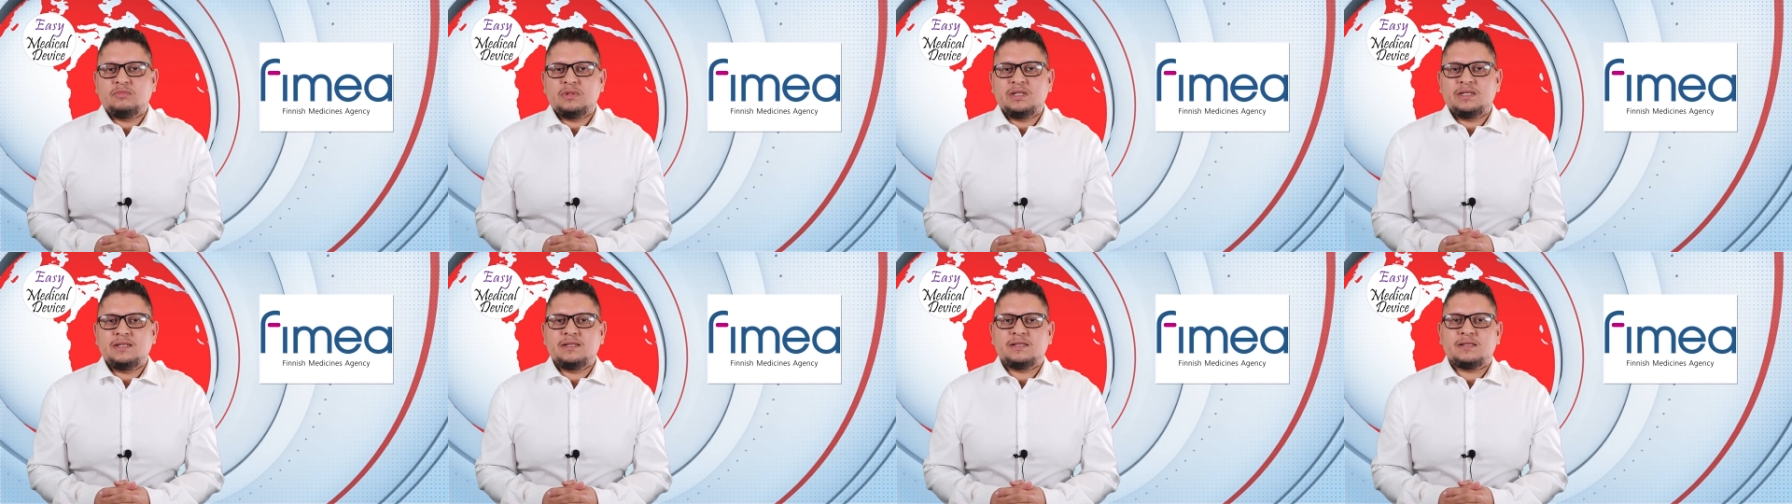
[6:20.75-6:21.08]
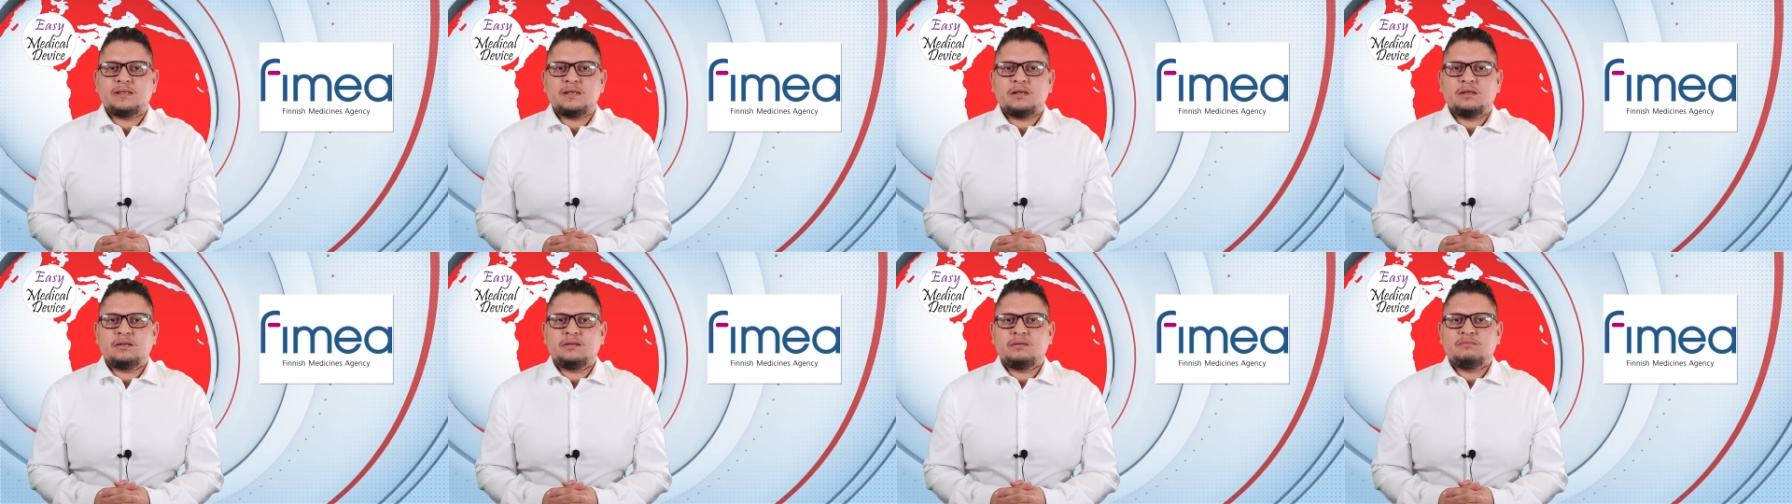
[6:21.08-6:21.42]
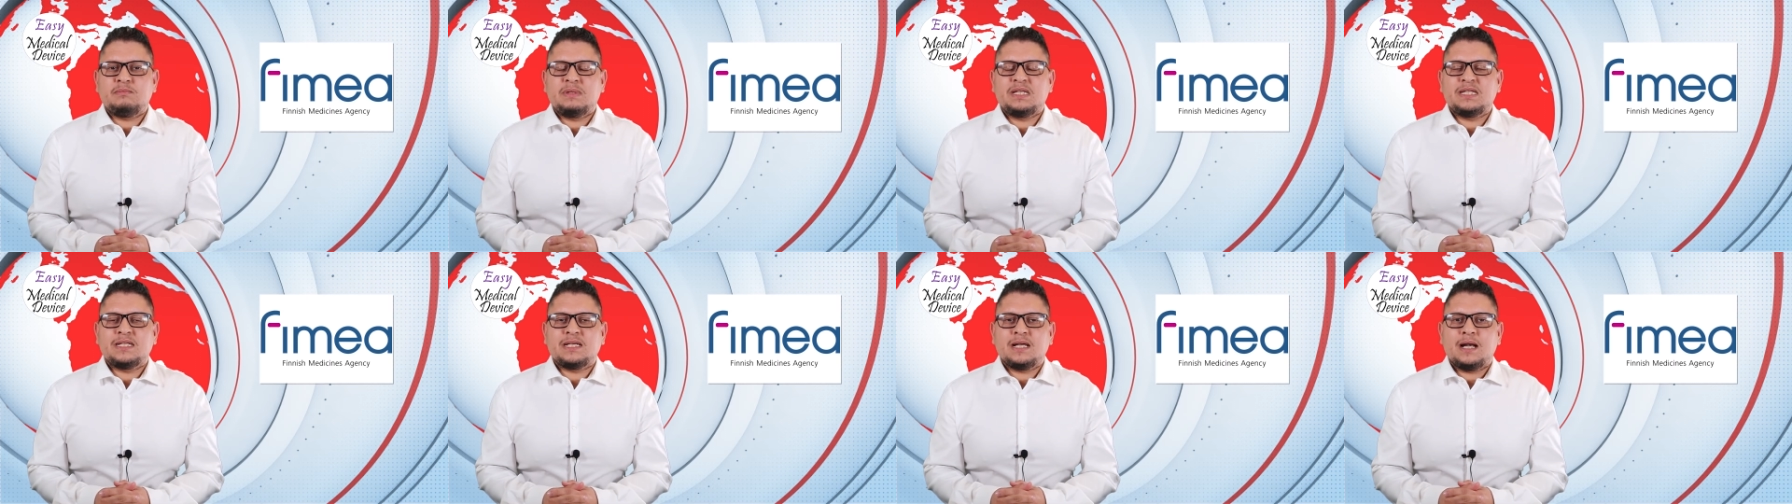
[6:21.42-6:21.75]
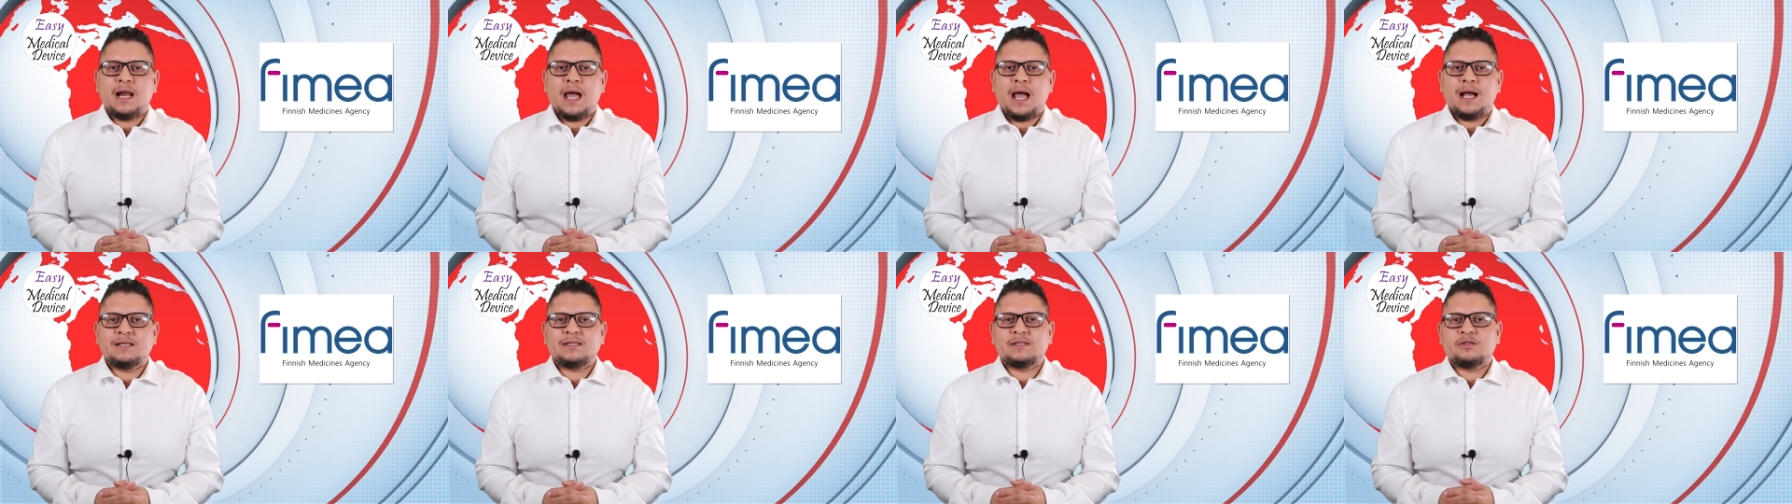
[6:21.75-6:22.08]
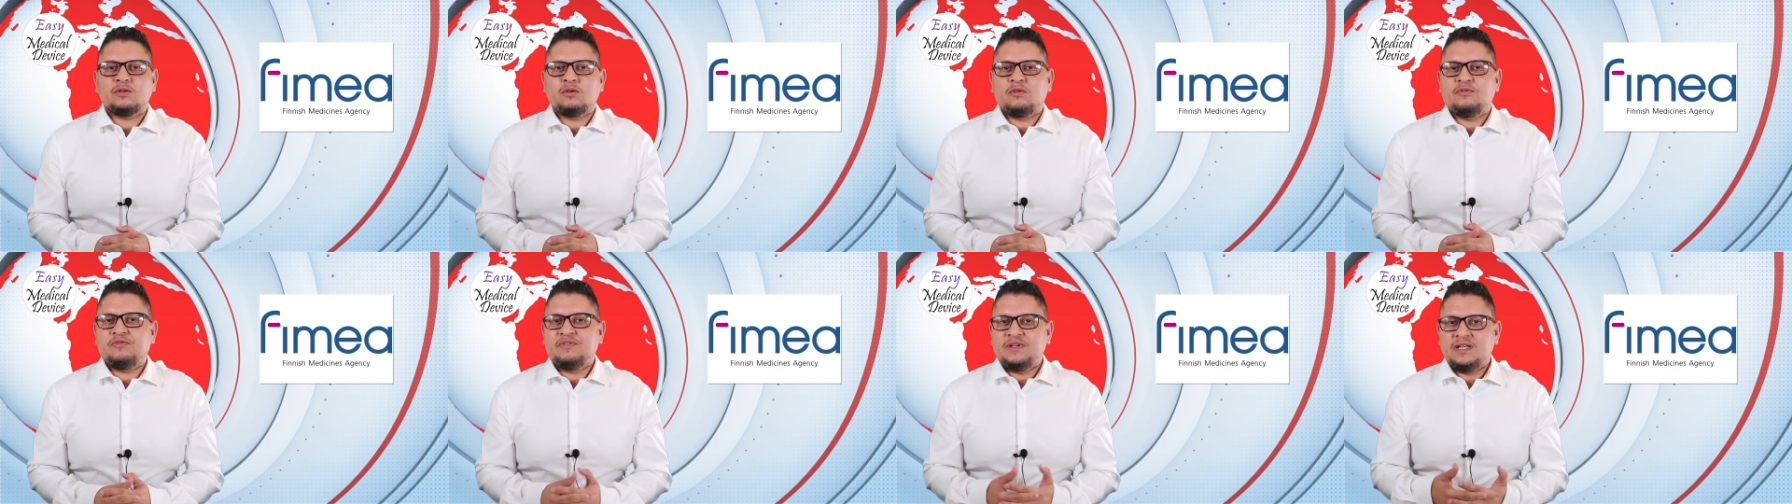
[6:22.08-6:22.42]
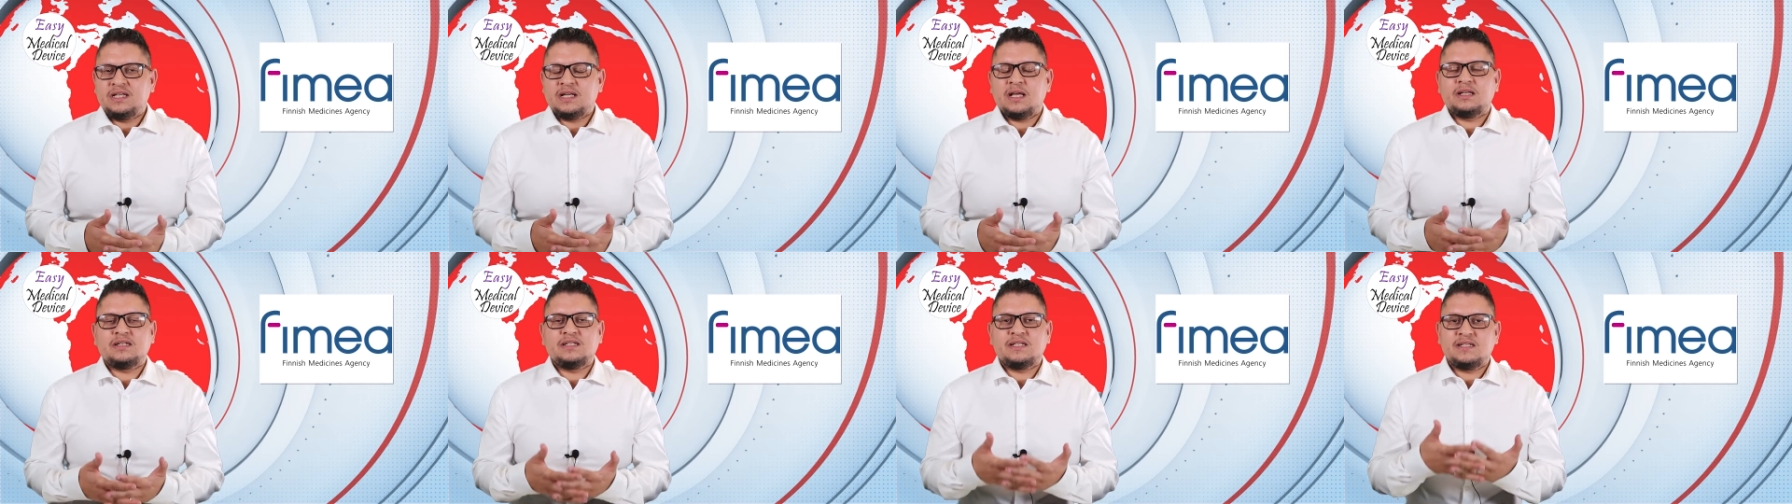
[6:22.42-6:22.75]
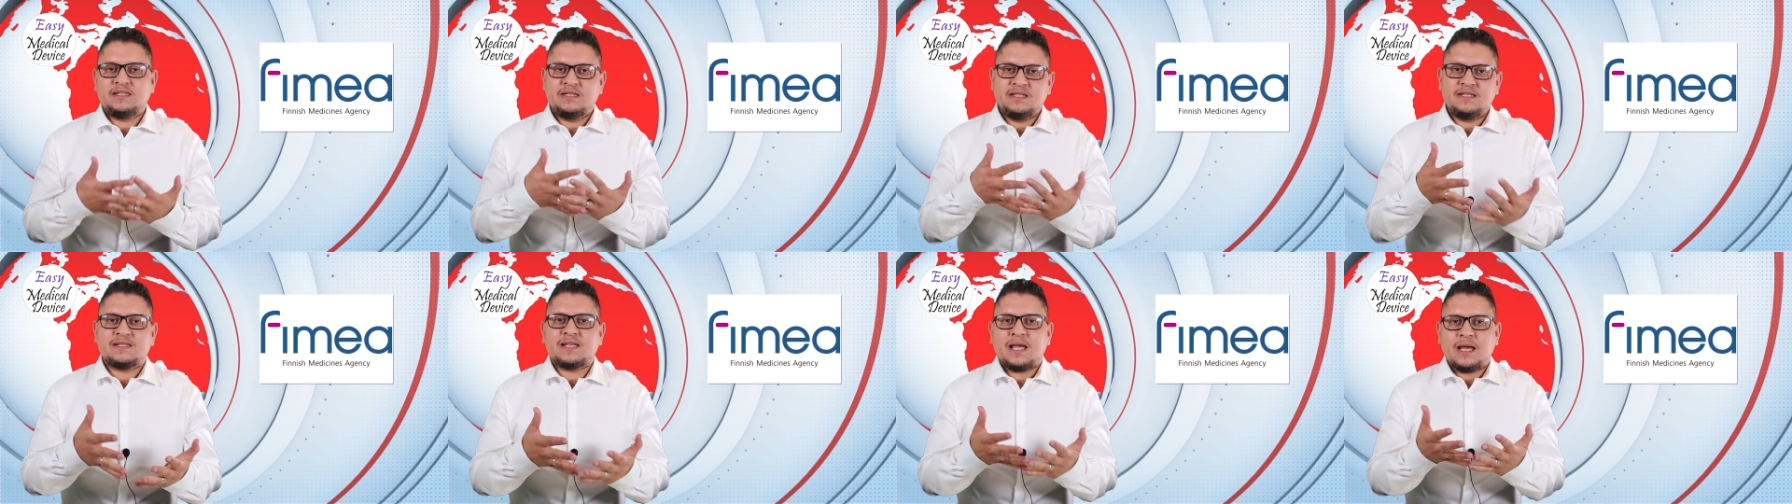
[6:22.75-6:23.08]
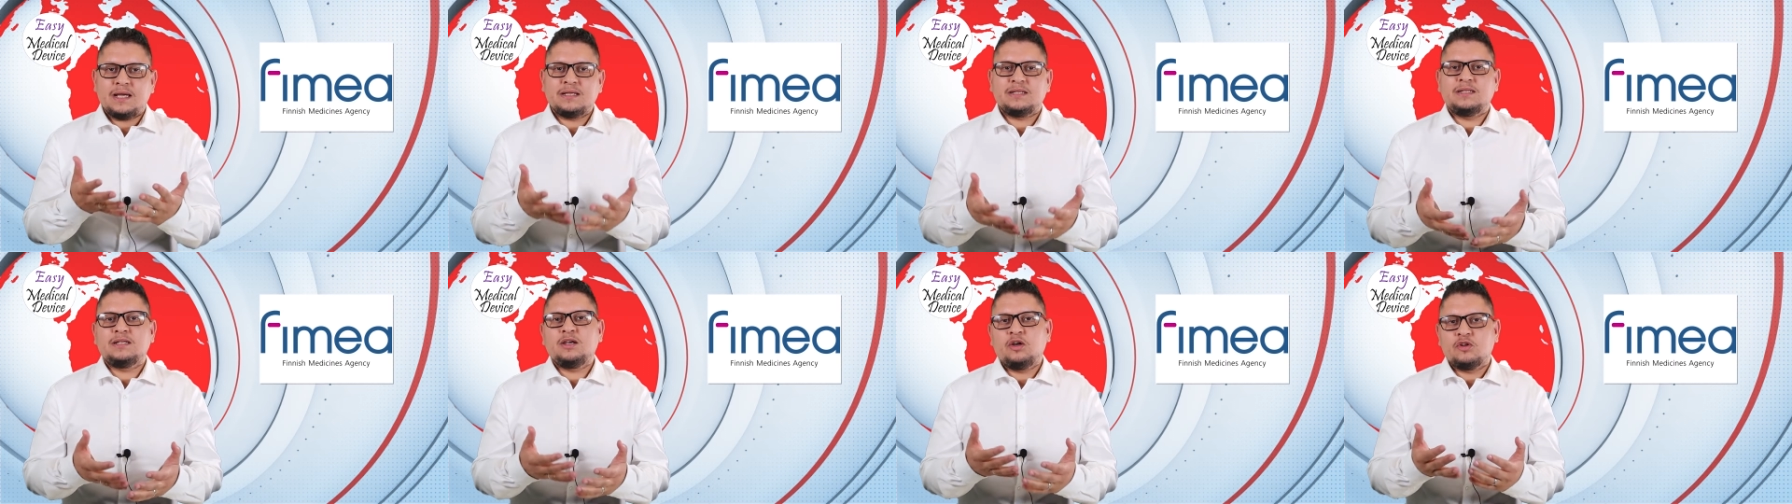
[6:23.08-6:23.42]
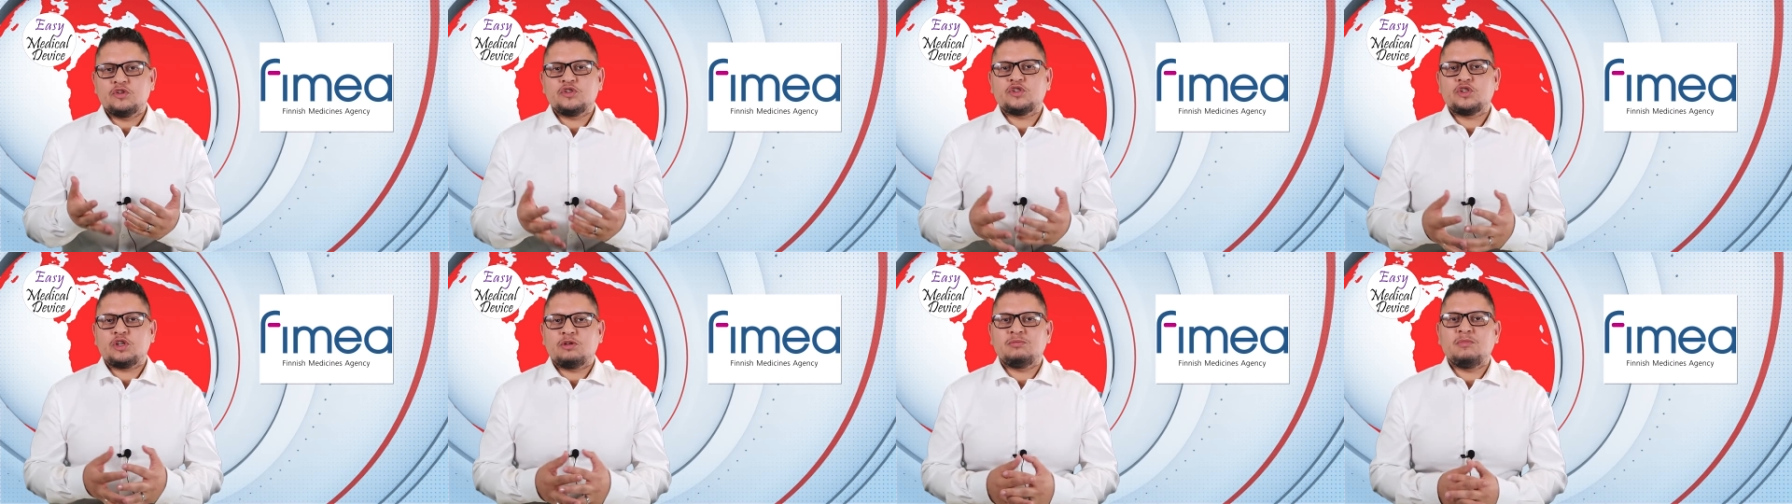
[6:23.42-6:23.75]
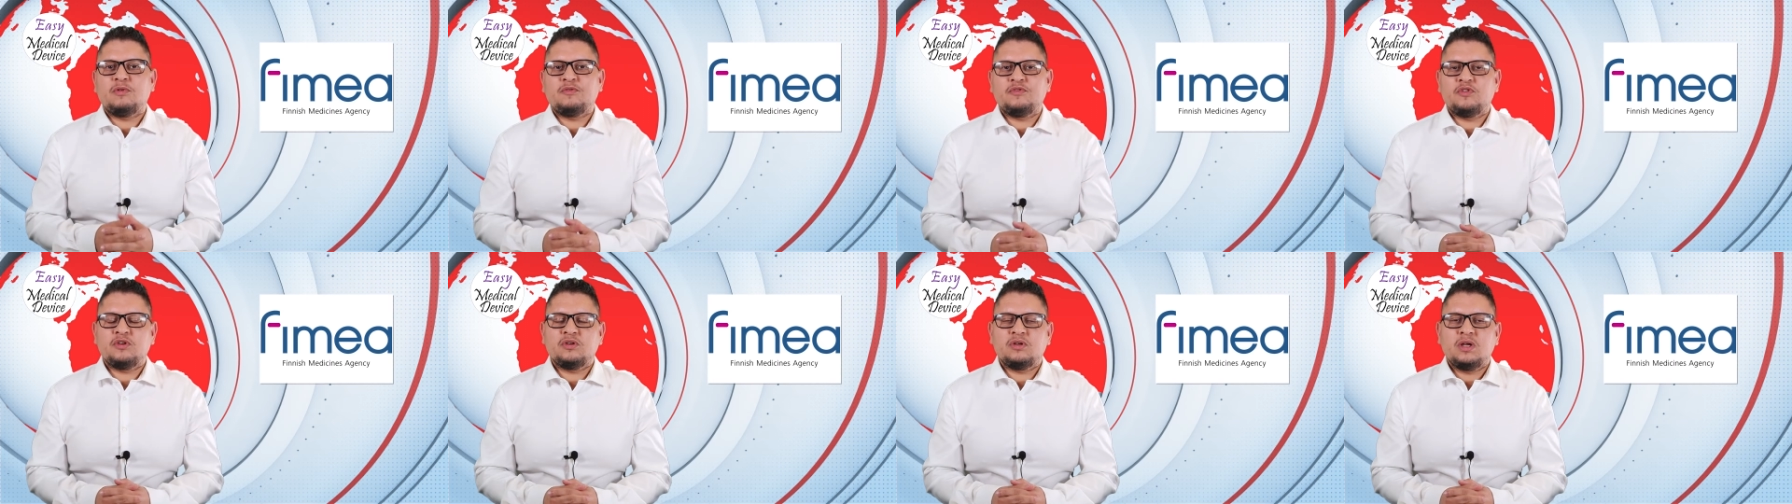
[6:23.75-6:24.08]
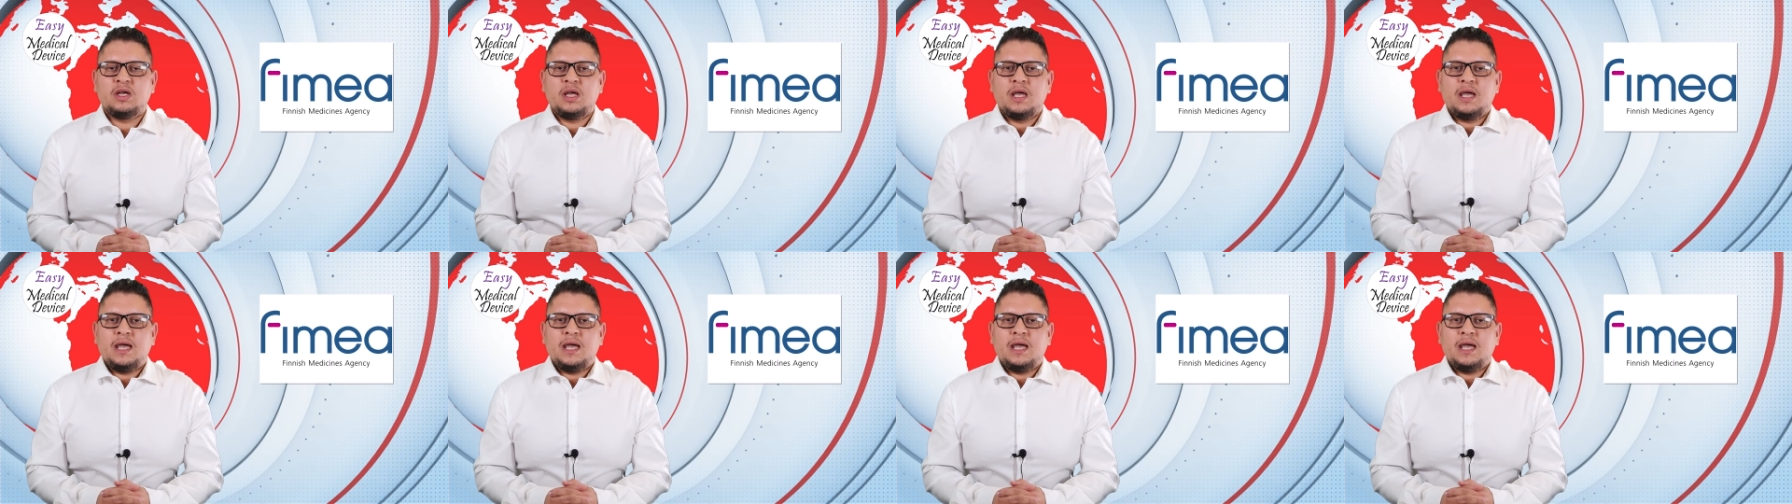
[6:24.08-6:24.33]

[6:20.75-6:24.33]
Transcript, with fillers: in this uh, medical act, so Finland is deciding on some of the